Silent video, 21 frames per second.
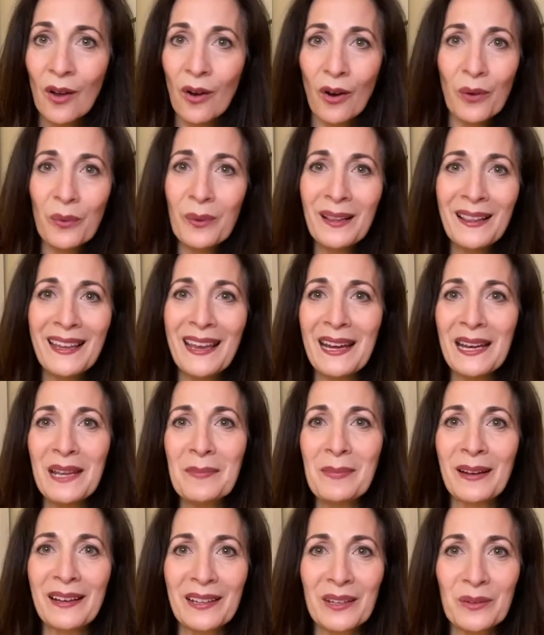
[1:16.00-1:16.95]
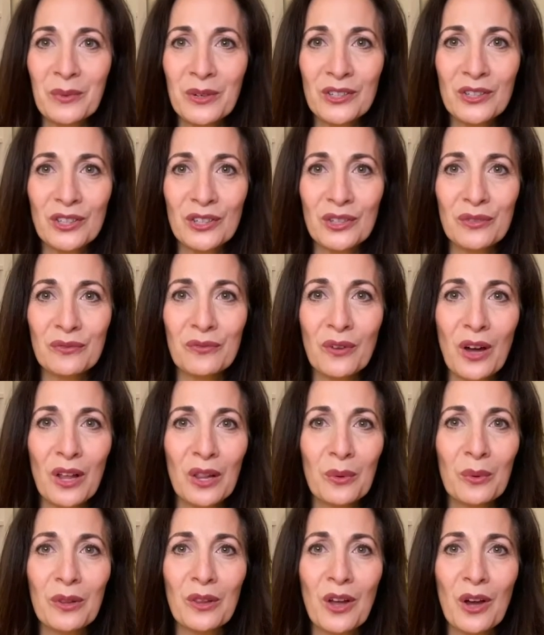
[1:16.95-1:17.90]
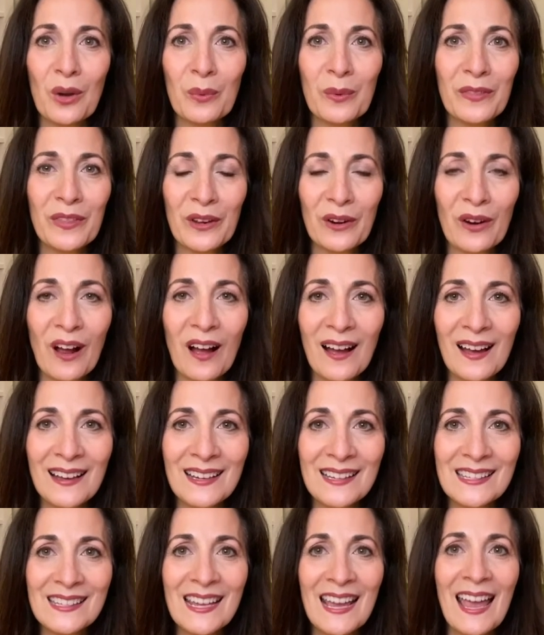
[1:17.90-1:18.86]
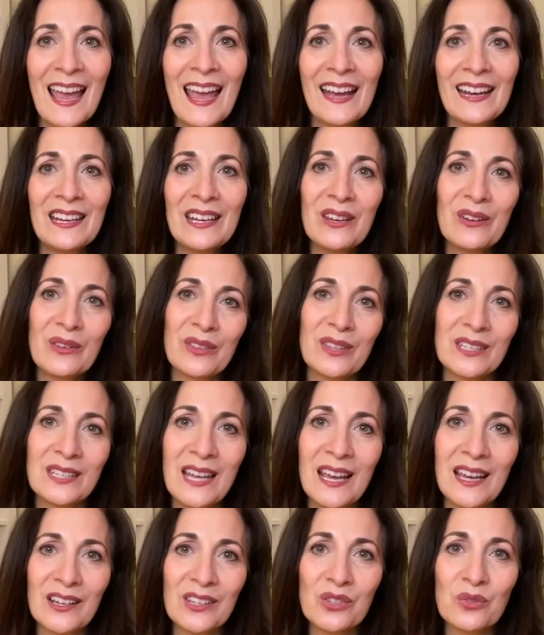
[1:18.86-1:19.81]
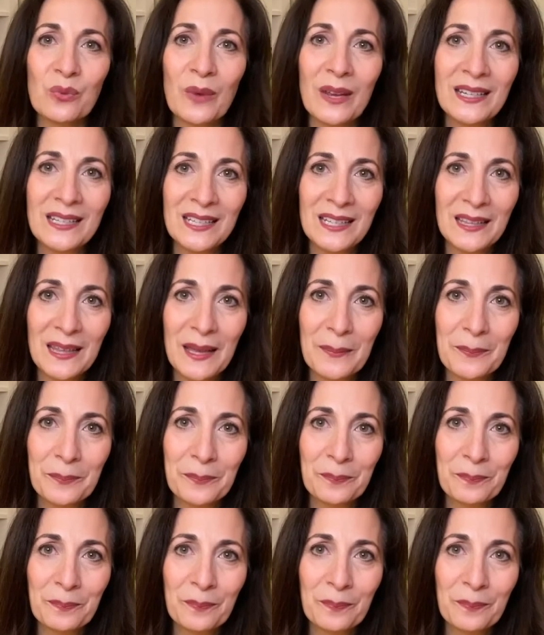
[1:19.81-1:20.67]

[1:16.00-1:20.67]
or really anybody wishing to follow along with their eyes and hear the text read to them.